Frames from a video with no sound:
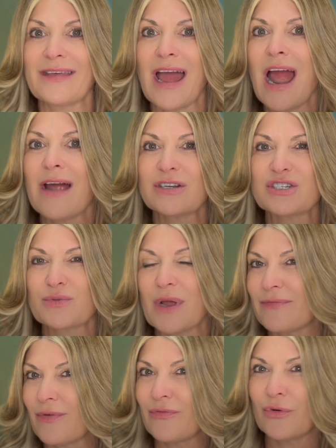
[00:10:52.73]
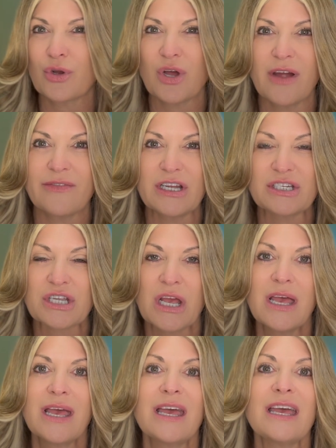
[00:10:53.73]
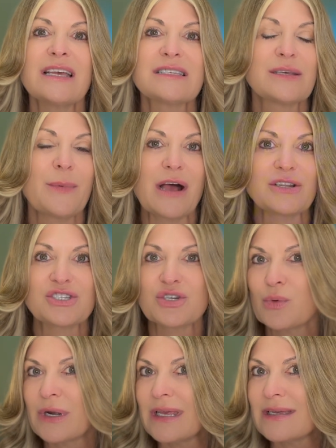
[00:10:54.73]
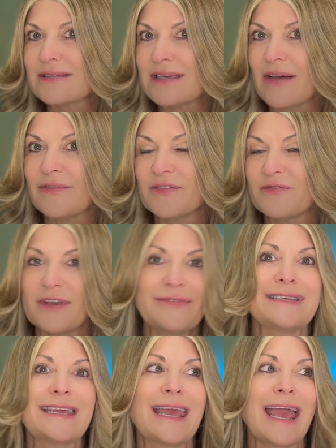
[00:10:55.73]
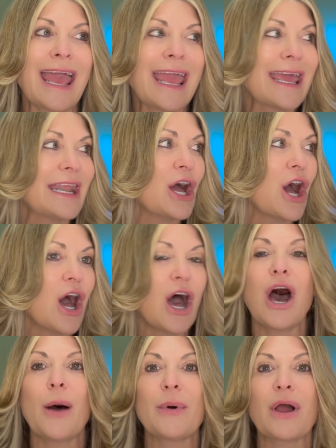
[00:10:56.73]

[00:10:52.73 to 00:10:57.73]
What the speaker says: the average rate for full coverage is about $27.50 and up,